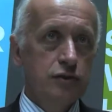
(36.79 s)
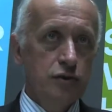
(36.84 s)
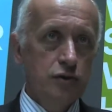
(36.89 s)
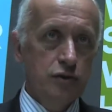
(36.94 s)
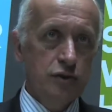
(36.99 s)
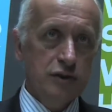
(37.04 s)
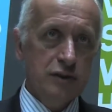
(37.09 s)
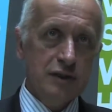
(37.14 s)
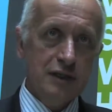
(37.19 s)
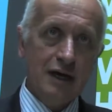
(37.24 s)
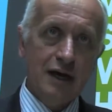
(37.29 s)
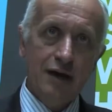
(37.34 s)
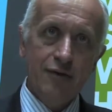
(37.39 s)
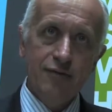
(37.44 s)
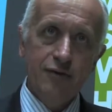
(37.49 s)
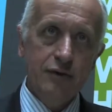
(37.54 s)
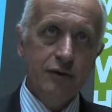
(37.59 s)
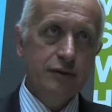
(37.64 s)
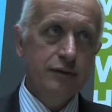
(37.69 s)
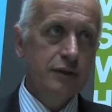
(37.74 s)
new
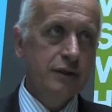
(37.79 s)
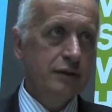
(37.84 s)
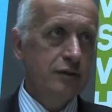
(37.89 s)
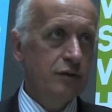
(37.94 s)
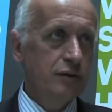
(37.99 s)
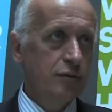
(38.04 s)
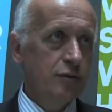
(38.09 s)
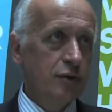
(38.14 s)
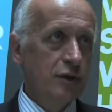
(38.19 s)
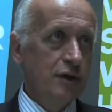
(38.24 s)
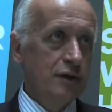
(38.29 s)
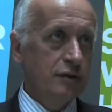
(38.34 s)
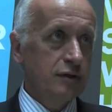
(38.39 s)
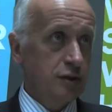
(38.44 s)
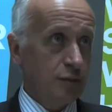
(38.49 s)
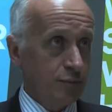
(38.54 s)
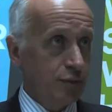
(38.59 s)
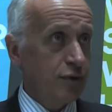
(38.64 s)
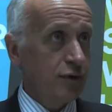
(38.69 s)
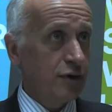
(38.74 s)
scaffolding, new
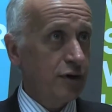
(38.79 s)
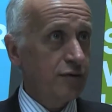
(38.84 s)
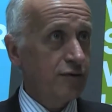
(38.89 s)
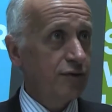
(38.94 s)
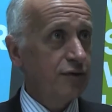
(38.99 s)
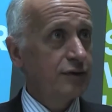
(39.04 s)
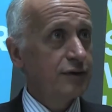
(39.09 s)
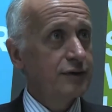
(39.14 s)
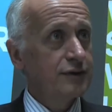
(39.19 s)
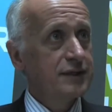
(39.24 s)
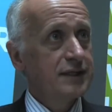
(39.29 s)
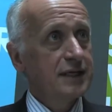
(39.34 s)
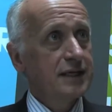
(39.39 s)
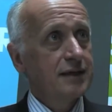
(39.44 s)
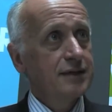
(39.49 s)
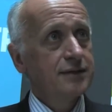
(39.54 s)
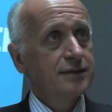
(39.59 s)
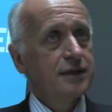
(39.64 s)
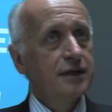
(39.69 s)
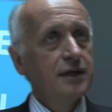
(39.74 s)
support for the
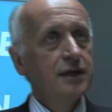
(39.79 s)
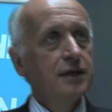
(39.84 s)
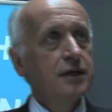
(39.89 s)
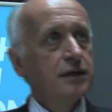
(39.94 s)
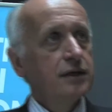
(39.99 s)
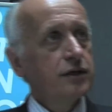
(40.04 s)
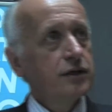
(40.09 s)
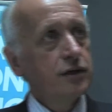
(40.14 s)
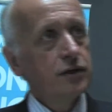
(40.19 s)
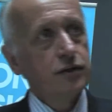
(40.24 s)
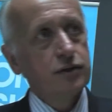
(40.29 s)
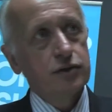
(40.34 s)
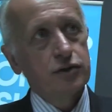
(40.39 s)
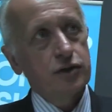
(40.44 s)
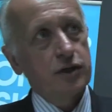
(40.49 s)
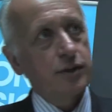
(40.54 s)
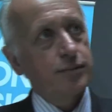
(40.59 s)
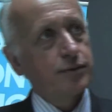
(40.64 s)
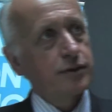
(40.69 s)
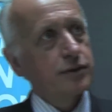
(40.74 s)
cells, huge
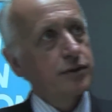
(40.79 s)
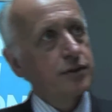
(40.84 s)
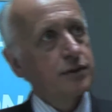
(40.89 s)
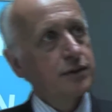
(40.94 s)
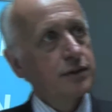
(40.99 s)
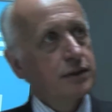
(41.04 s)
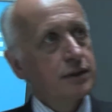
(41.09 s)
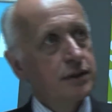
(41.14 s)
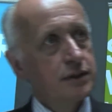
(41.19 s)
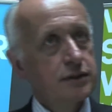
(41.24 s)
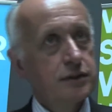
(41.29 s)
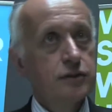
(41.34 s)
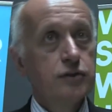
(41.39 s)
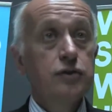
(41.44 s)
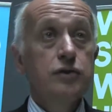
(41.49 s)
opportunities,